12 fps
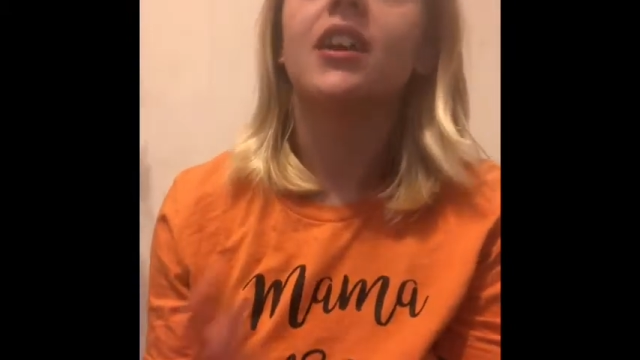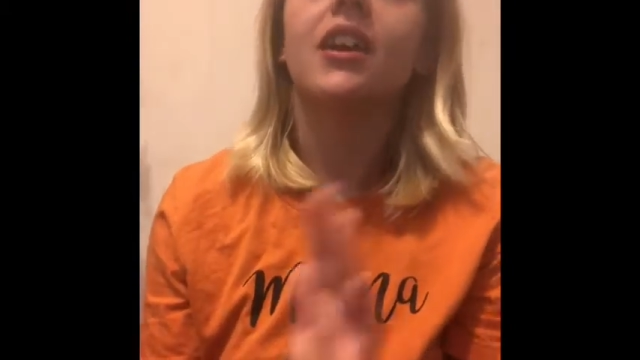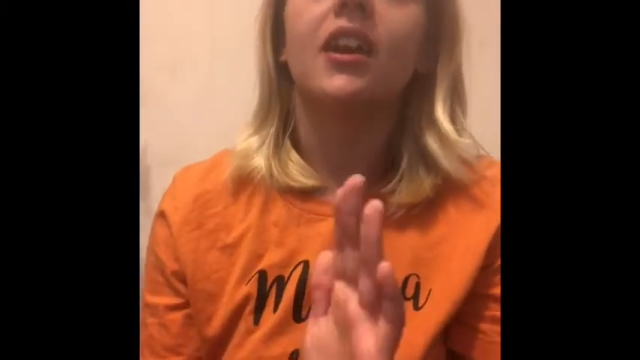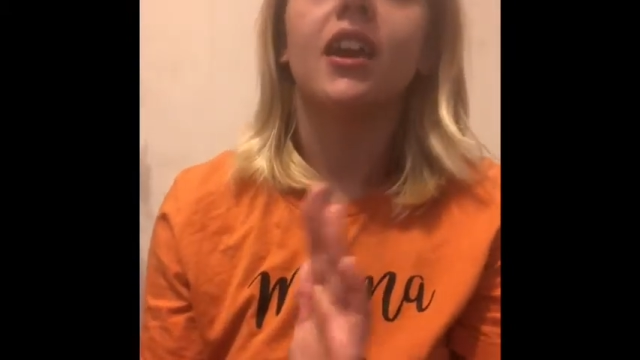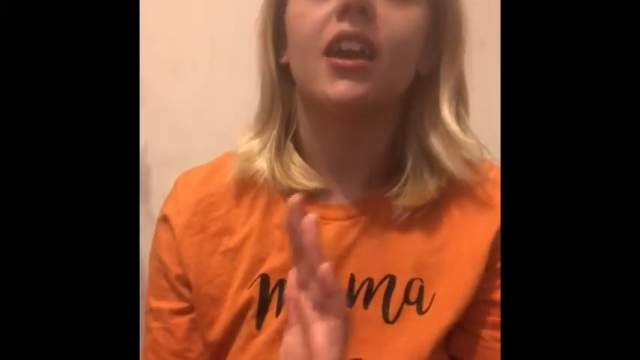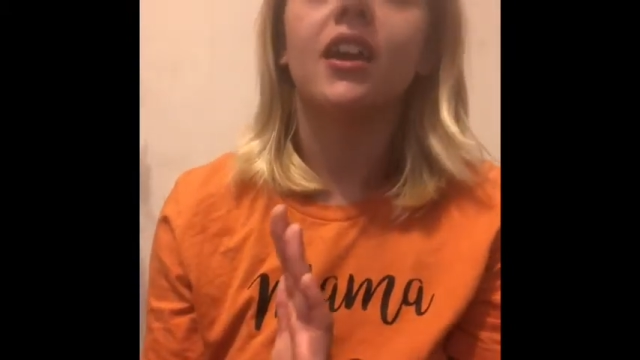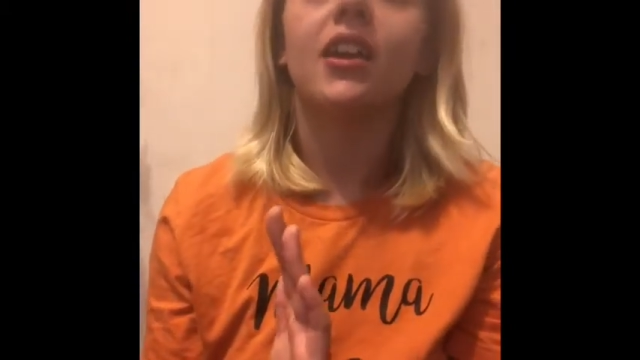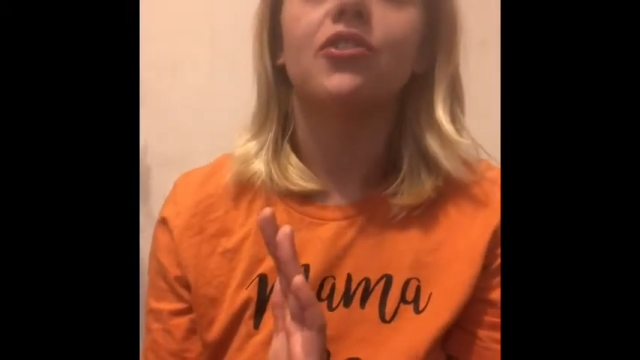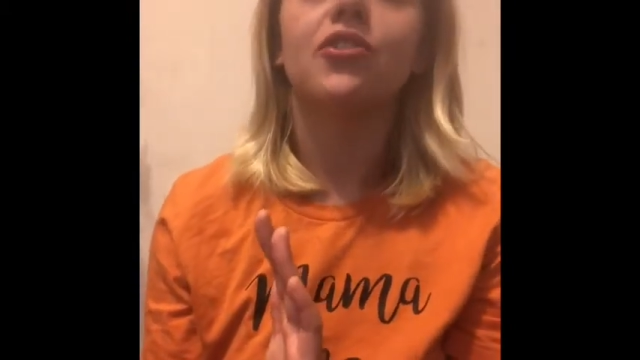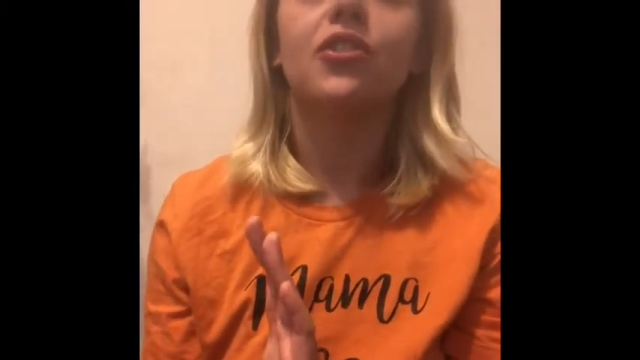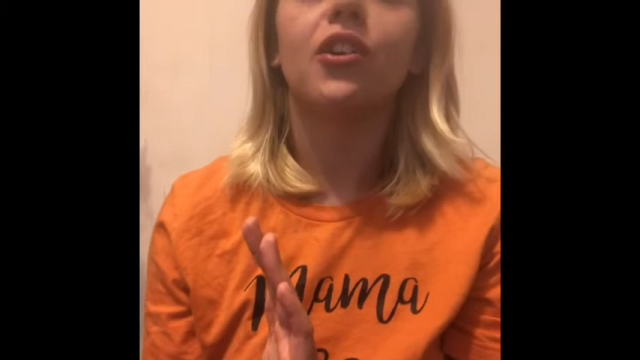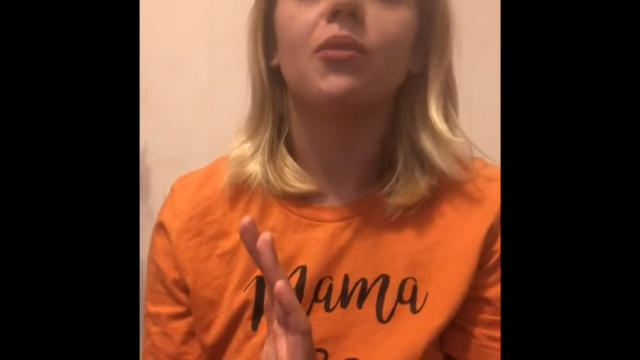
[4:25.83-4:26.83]
and
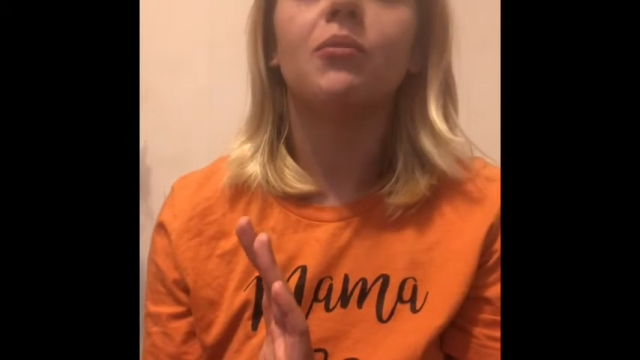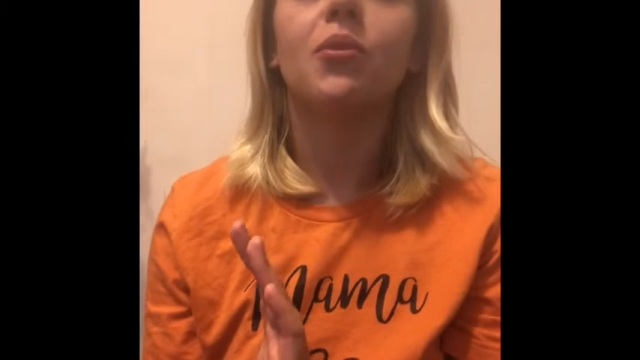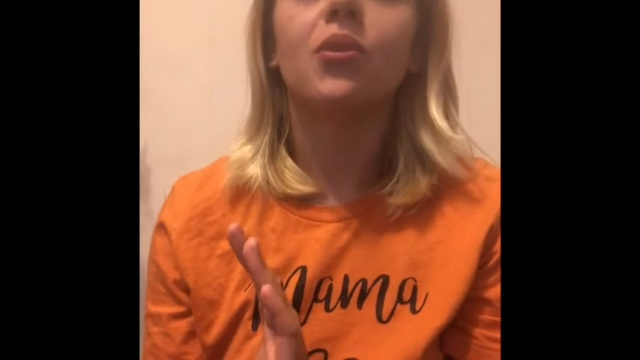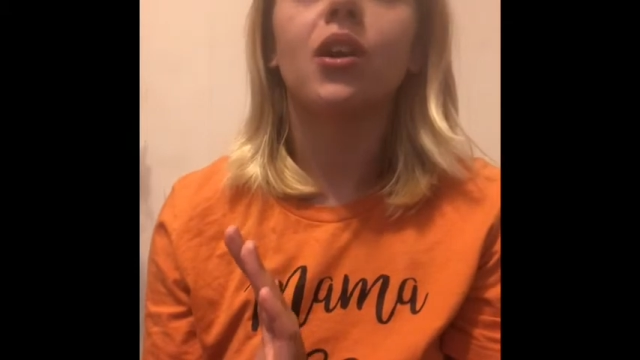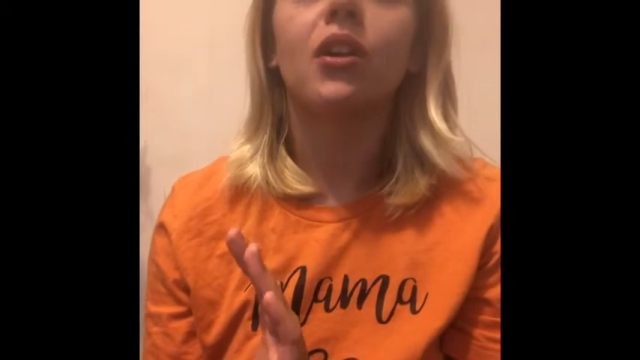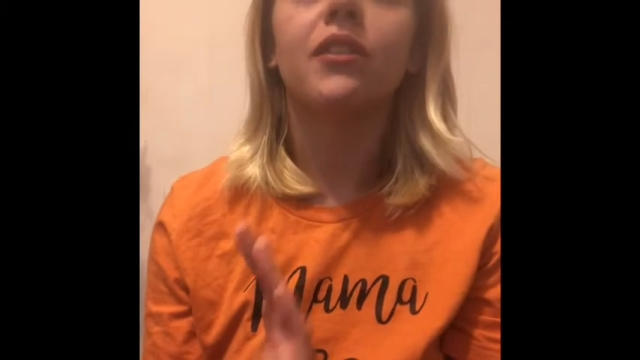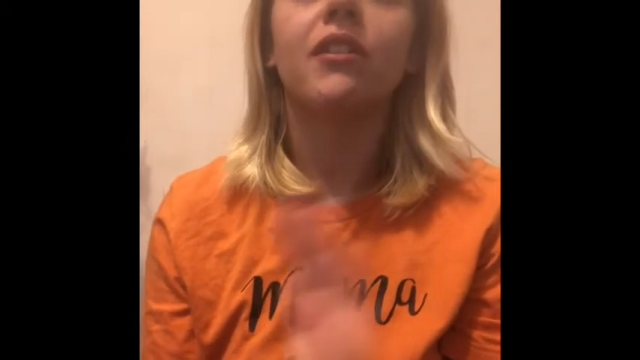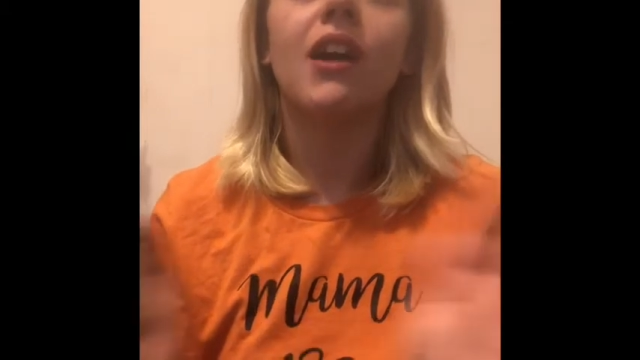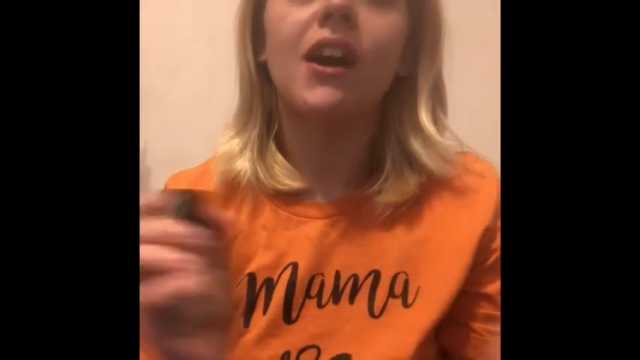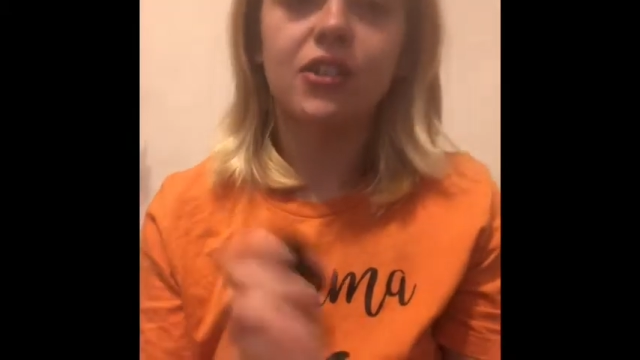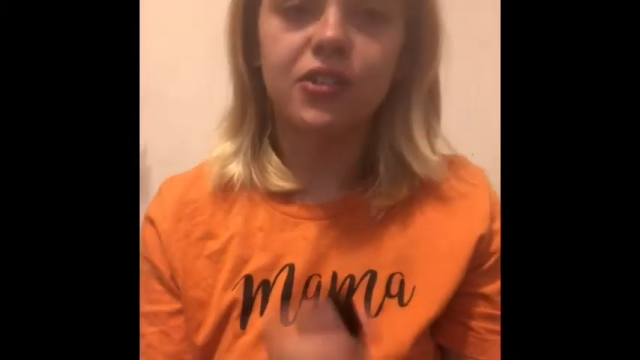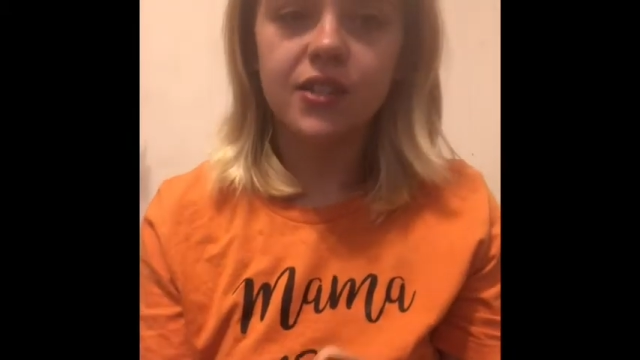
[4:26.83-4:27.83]
you're more on the
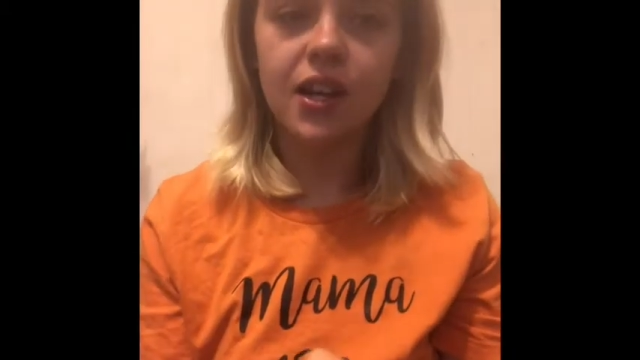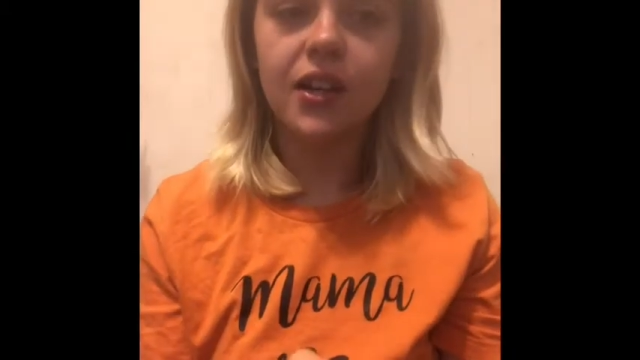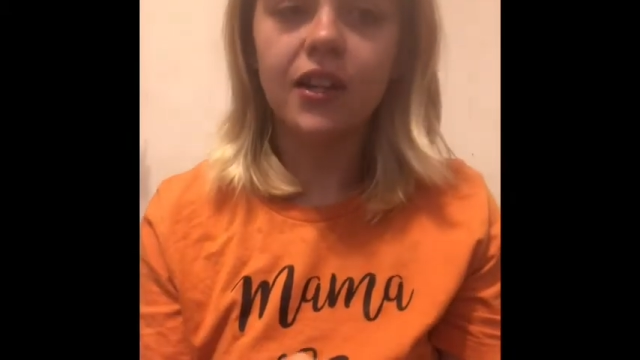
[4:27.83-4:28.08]
lighter side,